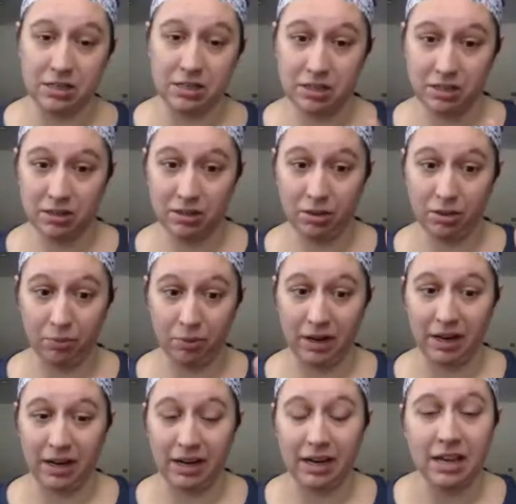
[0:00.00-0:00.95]
he's
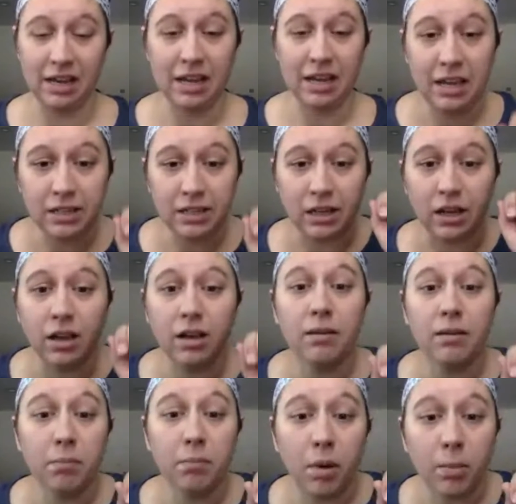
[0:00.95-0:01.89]
3, he's like,
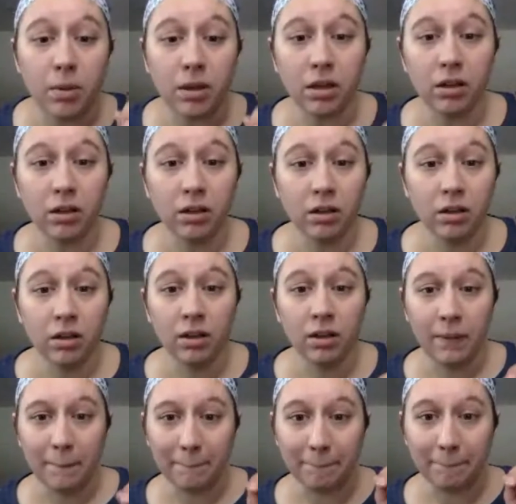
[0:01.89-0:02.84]
Mama,
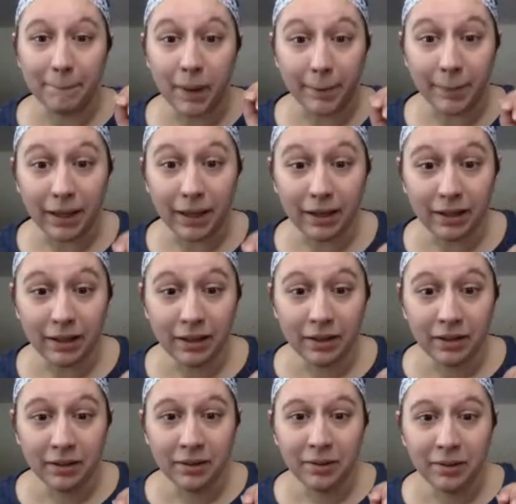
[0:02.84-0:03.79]
Mama,
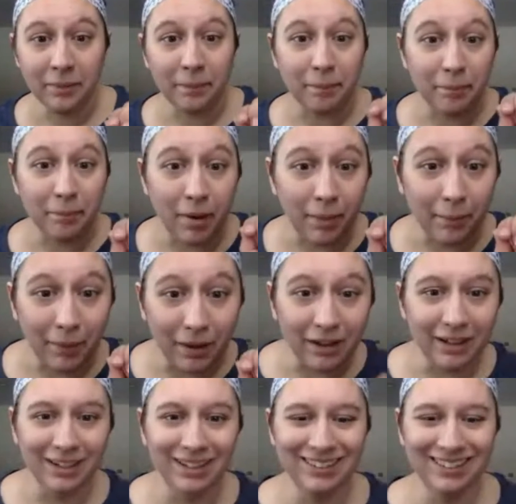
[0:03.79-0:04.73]

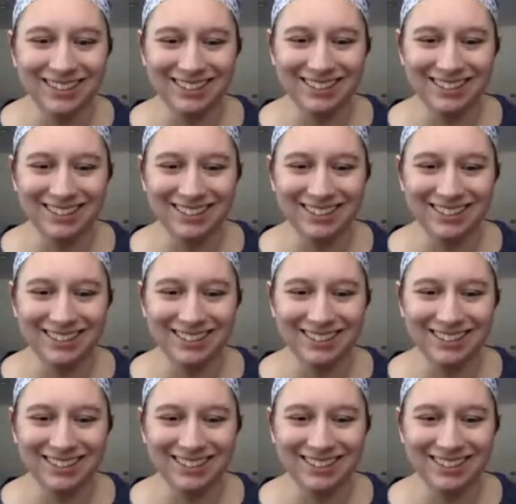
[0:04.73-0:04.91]
Mama.